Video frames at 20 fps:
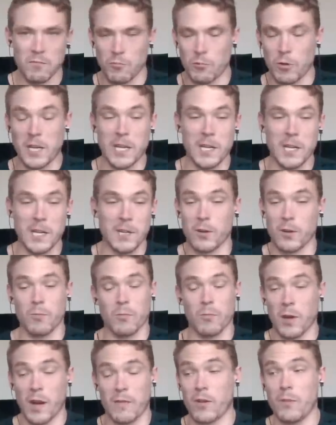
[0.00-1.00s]
read or
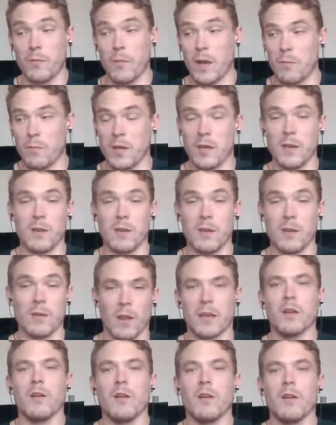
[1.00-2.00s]
whatever it may be, or
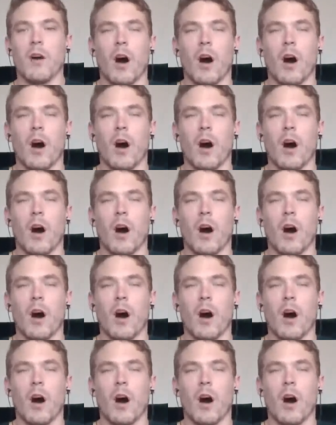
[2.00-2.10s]
like